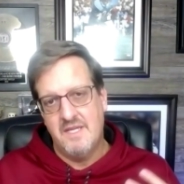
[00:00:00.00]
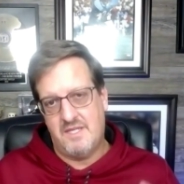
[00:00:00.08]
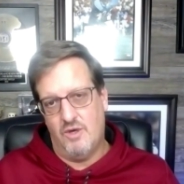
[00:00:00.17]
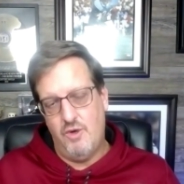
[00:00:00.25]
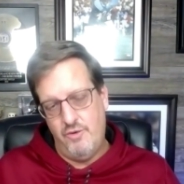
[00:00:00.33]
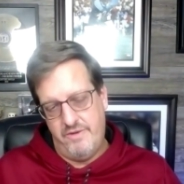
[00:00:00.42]

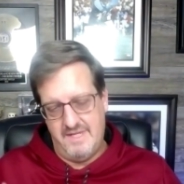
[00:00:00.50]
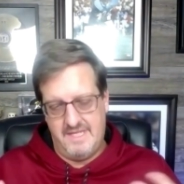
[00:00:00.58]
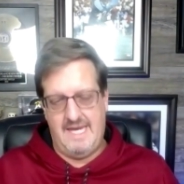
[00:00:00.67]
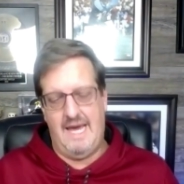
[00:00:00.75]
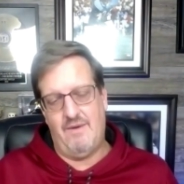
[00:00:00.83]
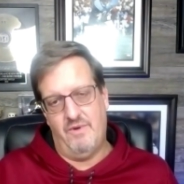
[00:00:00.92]
So, who
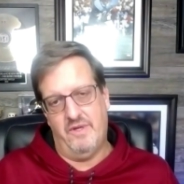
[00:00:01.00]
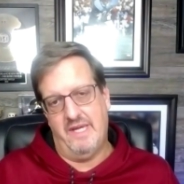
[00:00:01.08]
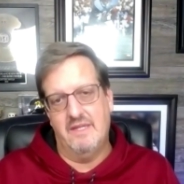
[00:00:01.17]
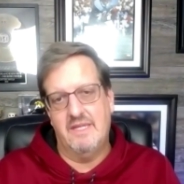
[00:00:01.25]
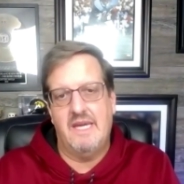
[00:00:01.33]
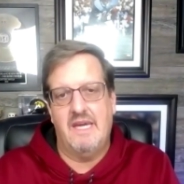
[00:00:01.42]
does that
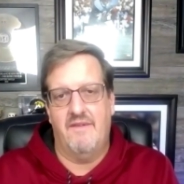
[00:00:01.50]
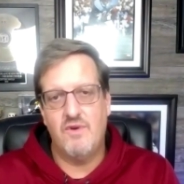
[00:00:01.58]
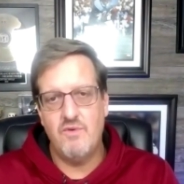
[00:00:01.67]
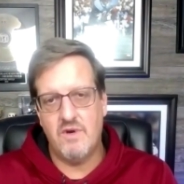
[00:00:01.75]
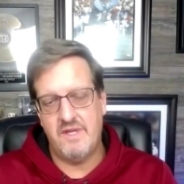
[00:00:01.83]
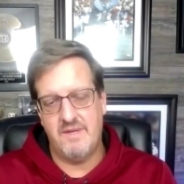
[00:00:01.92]
really leave?
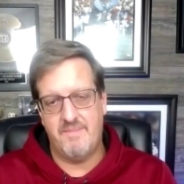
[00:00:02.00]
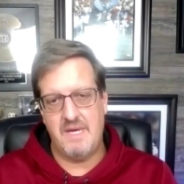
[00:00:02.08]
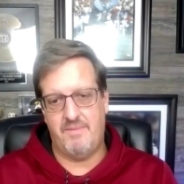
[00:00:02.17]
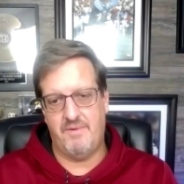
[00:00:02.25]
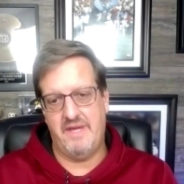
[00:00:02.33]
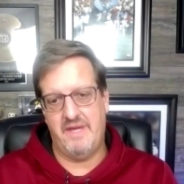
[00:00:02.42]
Who are the
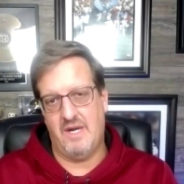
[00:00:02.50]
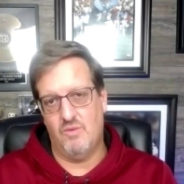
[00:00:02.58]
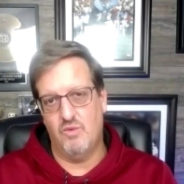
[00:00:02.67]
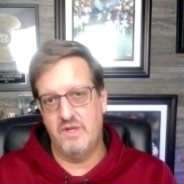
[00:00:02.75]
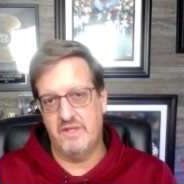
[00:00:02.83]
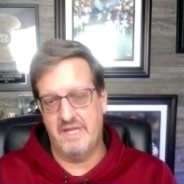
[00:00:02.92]
people that are
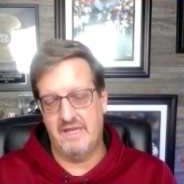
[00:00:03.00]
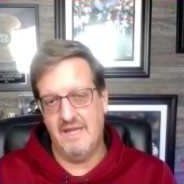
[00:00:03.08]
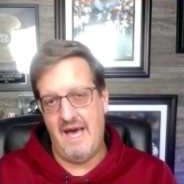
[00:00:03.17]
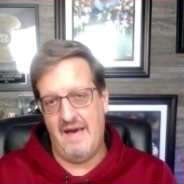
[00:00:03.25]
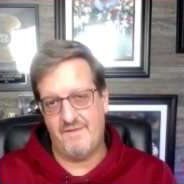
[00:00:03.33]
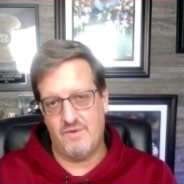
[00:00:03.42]
really
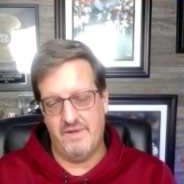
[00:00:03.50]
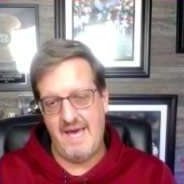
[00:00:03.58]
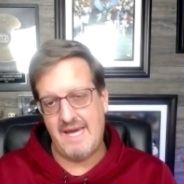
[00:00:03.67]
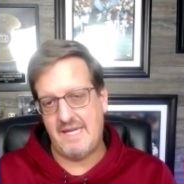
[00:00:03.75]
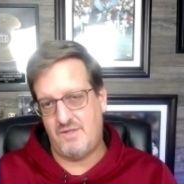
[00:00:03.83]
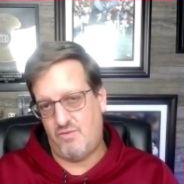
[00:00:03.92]
left? Well,
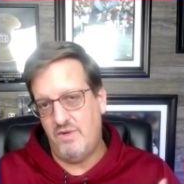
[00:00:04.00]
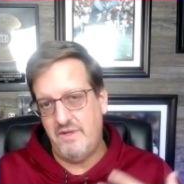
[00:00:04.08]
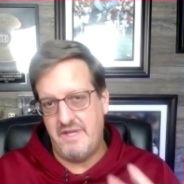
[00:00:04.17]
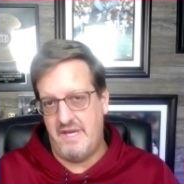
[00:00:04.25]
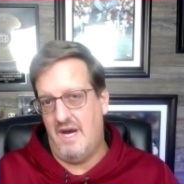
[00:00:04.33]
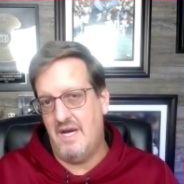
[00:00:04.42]
that's
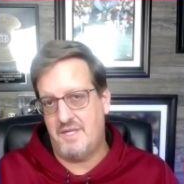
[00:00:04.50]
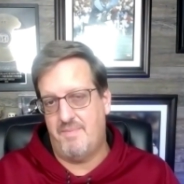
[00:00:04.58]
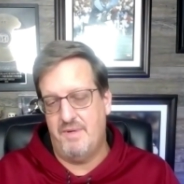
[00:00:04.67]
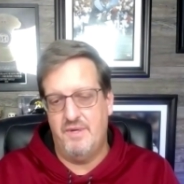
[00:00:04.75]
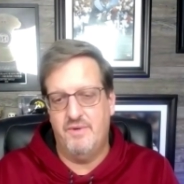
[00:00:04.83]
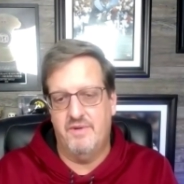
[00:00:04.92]
really the
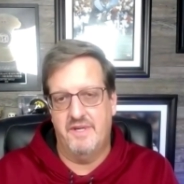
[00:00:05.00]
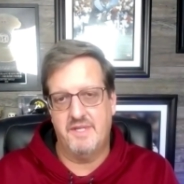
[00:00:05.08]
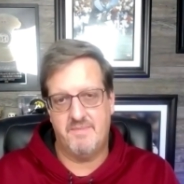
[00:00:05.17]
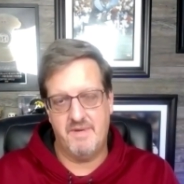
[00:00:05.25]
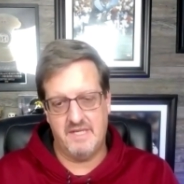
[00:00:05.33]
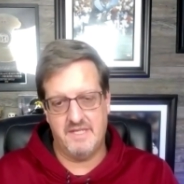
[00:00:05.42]

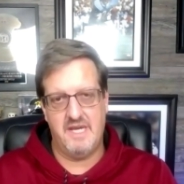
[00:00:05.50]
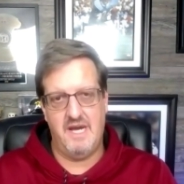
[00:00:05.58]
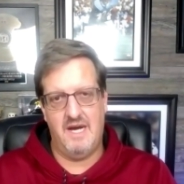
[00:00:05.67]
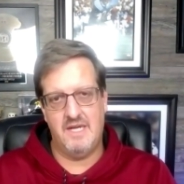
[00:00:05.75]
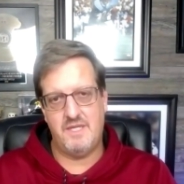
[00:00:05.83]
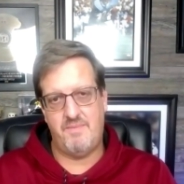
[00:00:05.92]
entrepreneurs, because the
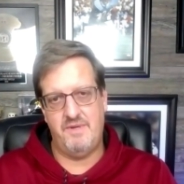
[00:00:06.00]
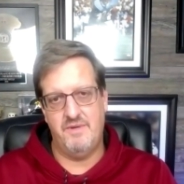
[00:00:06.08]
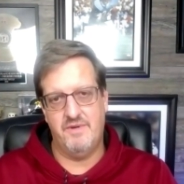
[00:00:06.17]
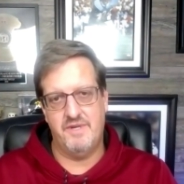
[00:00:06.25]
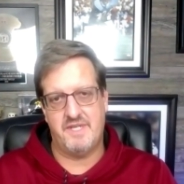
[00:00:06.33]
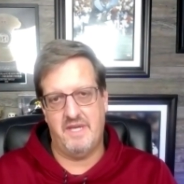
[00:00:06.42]

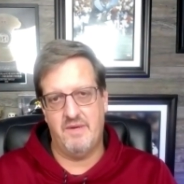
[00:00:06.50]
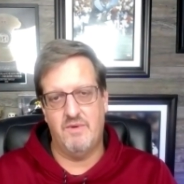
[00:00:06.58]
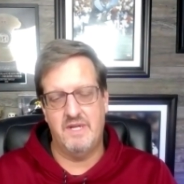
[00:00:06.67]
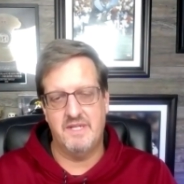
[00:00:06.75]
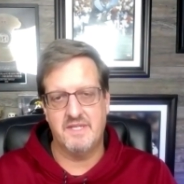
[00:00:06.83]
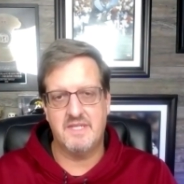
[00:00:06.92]
entrepreneurs are the
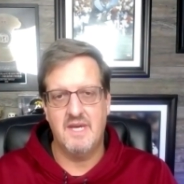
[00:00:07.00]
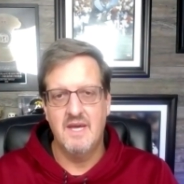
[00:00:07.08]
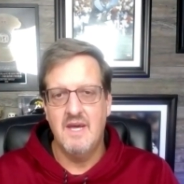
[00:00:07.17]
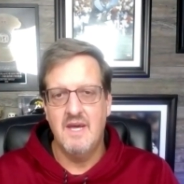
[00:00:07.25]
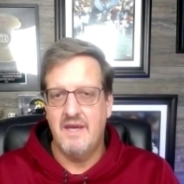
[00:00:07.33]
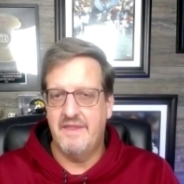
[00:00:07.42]
ones
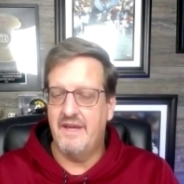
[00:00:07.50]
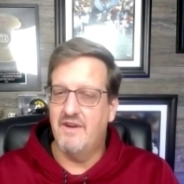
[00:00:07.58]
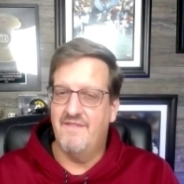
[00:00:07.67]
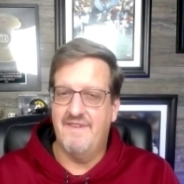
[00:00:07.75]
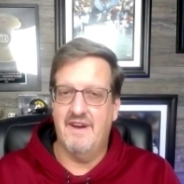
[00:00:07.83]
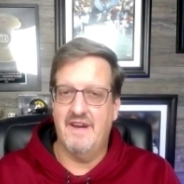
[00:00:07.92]
that
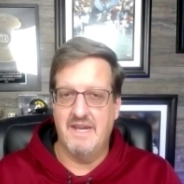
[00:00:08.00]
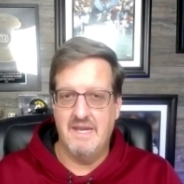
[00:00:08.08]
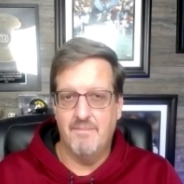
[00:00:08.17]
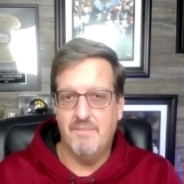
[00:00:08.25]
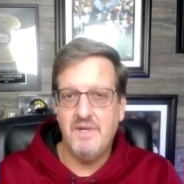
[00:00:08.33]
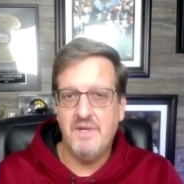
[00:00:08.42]
are very
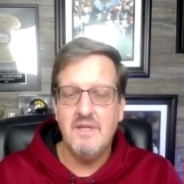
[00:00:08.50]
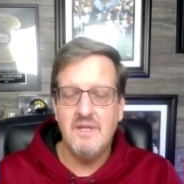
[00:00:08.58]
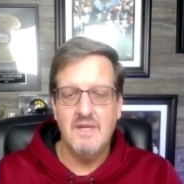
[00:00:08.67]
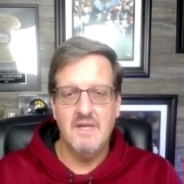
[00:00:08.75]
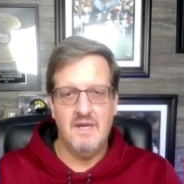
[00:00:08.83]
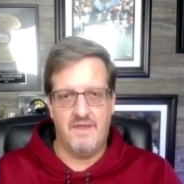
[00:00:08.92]
nimble.
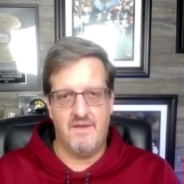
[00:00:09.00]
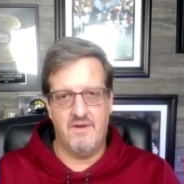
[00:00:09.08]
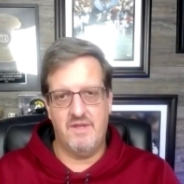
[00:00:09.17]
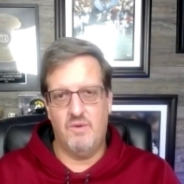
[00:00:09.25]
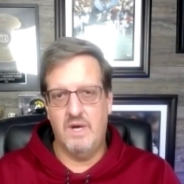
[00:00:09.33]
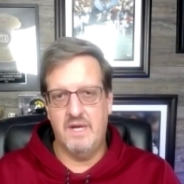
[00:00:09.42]

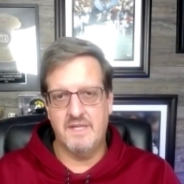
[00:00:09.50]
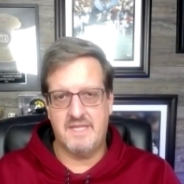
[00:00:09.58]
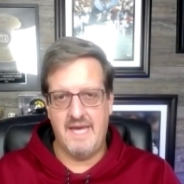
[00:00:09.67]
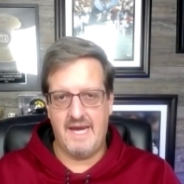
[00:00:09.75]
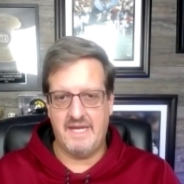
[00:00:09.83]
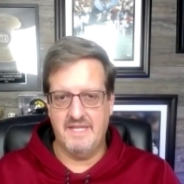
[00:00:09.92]
They're the
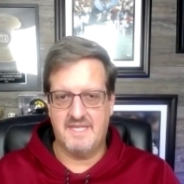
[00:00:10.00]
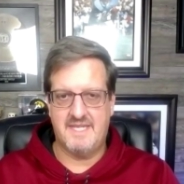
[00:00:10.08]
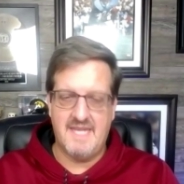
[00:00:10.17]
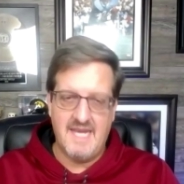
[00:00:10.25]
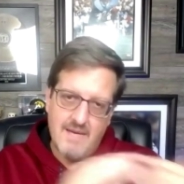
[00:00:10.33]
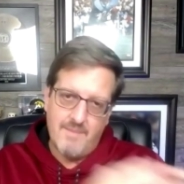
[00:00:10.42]
ones that can
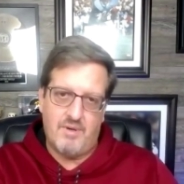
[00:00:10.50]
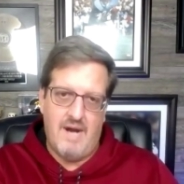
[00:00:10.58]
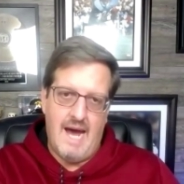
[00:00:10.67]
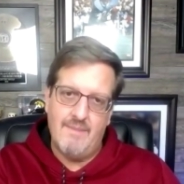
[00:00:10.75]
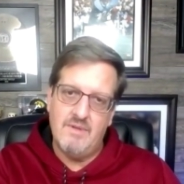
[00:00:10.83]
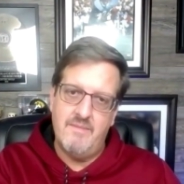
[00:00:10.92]
see a
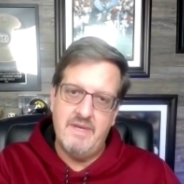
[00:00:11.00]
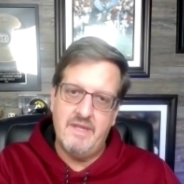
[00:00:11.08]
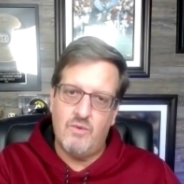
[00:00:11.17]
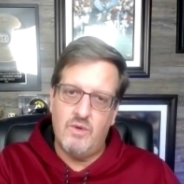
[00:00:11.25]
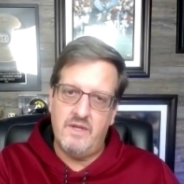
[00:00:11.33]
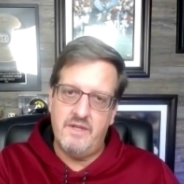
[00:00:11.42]
problem in
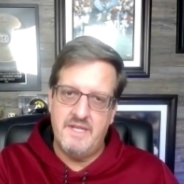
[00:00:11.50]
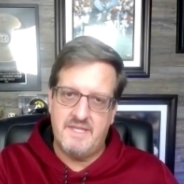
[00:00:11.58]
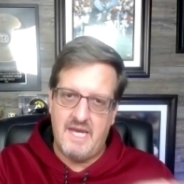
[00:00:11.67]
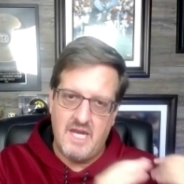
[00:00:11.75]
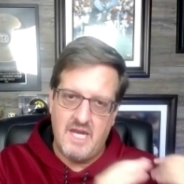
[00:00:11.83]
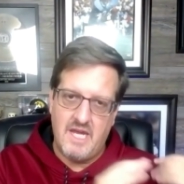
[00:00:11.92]
the world and
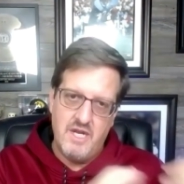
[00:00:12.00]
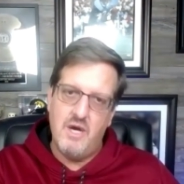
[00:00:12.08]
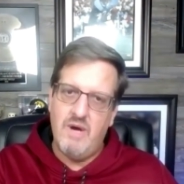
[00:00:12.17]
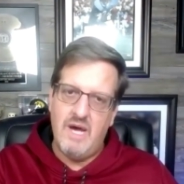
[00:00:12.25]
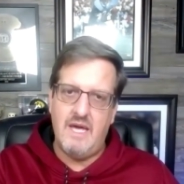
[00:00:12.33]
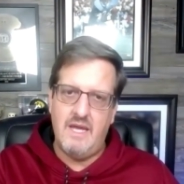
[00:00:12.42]
say, you know
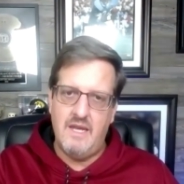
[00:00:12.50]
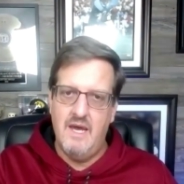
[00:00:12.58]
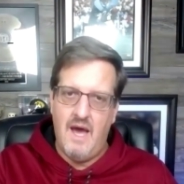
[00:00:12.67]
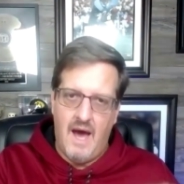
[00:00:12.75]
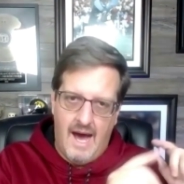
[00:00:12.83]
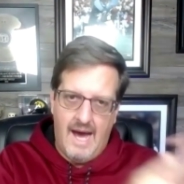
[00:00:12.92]
what?
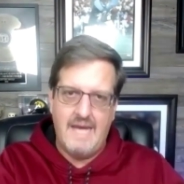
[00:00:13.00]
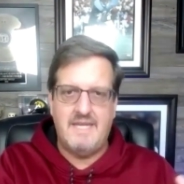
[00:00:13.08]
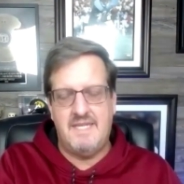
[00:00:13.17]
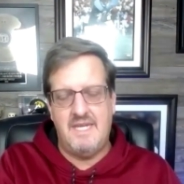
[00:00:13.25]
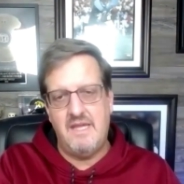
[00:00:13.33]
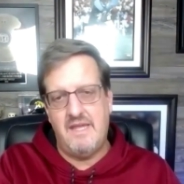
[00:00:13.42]
I
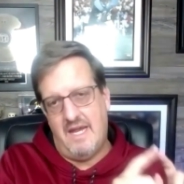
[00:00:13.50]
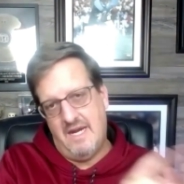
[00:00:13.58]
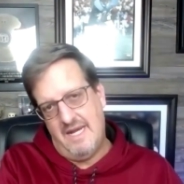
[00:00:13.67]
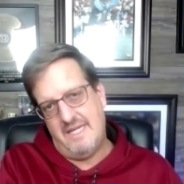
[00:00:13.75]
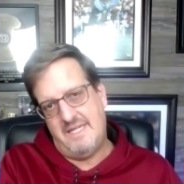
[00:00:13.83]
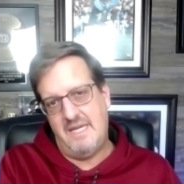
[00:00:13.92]
see that
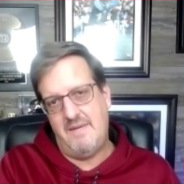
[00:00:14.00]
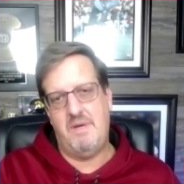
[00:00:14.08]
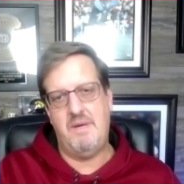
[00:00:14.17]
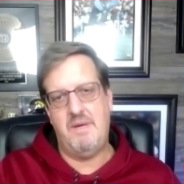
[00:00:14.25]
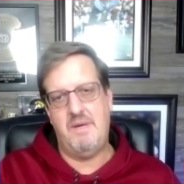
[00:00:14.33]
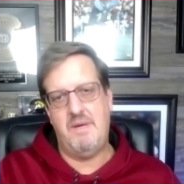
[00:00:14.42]
and I see
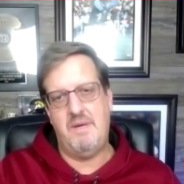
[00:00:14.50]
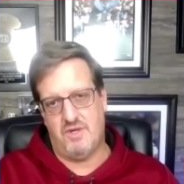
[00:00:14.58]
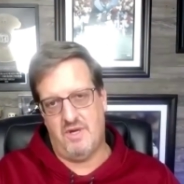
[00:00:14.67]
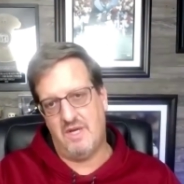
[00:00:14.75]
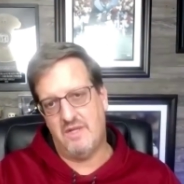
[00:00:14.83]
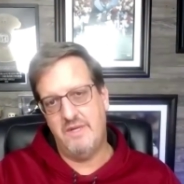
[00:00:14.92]
people are
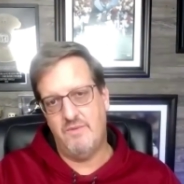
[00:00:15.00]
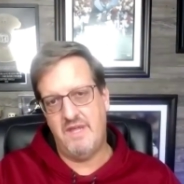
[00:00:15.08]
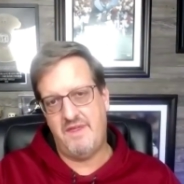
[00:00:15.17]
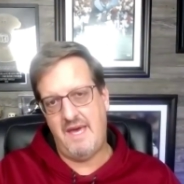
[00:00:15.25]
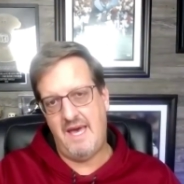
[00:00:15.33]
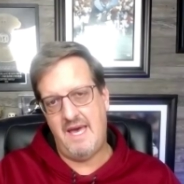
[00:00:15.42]
struggling
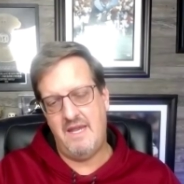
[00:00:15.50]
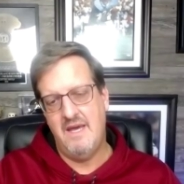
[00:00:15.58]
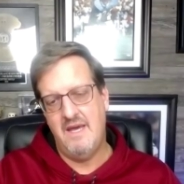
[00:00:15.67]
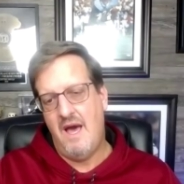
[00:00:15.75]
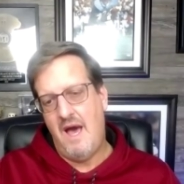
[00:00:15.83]
with that.